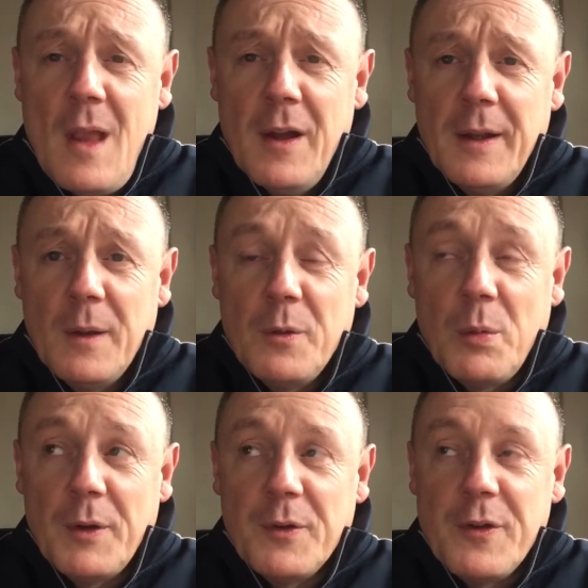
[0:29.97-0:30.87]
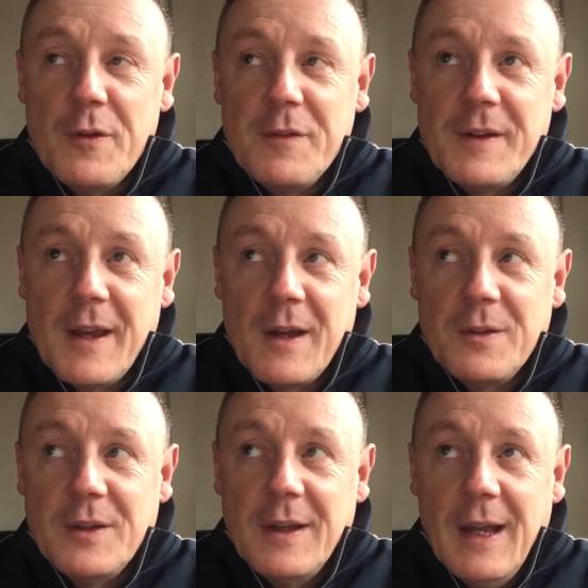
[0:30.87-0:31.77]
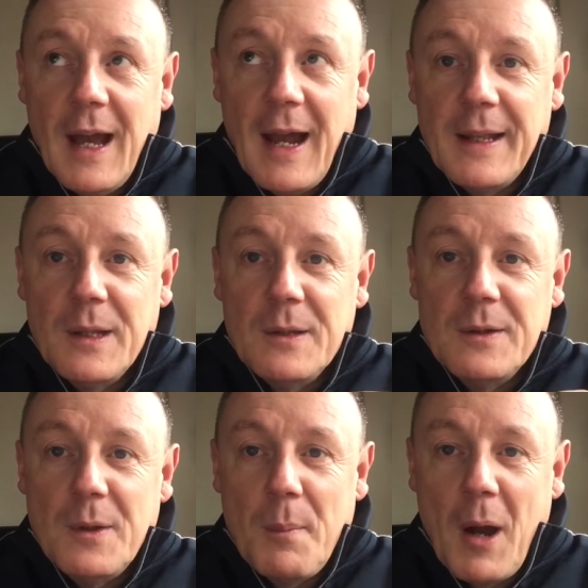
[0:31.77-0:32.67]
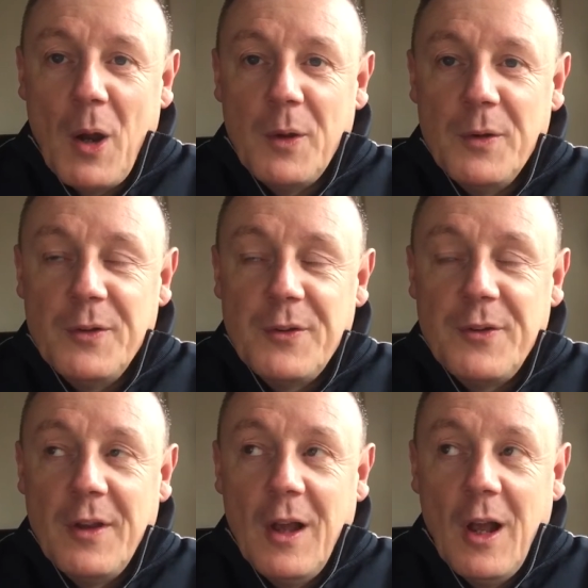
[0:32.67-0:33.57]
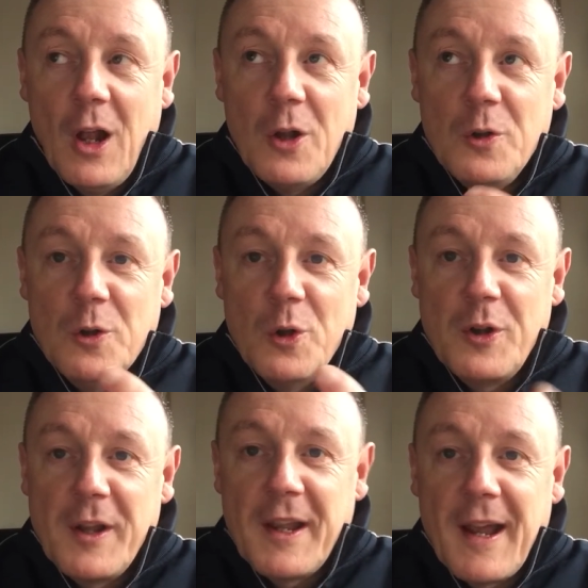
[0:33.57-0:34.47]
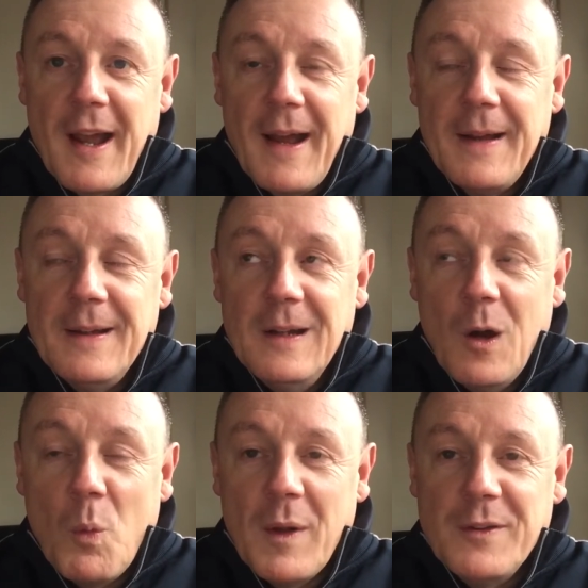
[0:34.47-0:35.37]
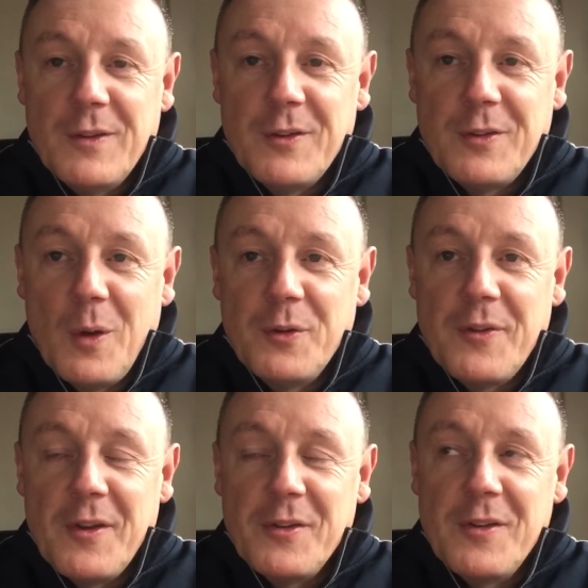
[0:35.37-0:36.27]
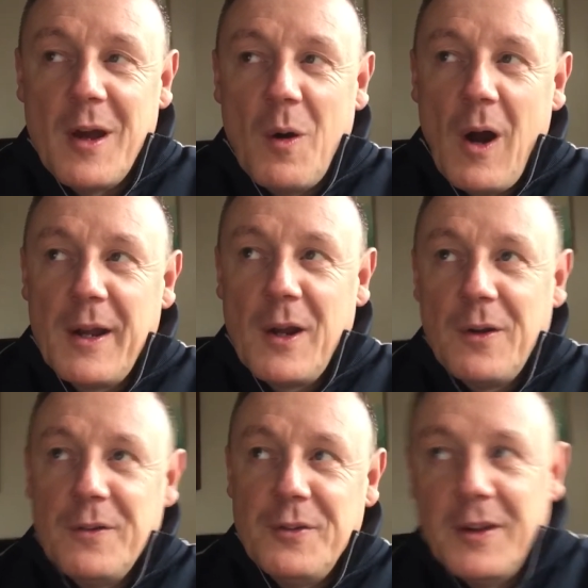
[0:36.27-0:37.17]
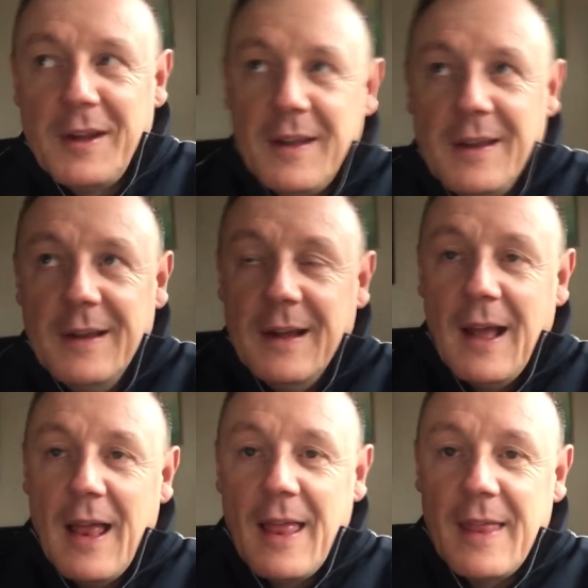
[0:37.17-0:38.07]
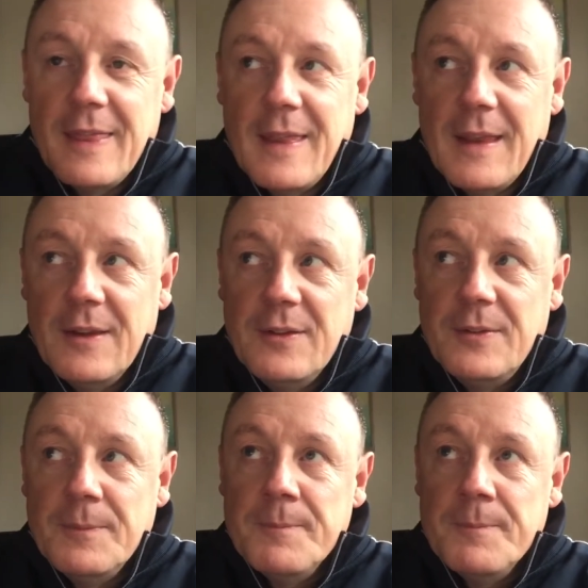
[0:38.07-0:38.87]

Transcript: I think there's one or two videos and the post looking at Winter Solstice. Now I kind of see these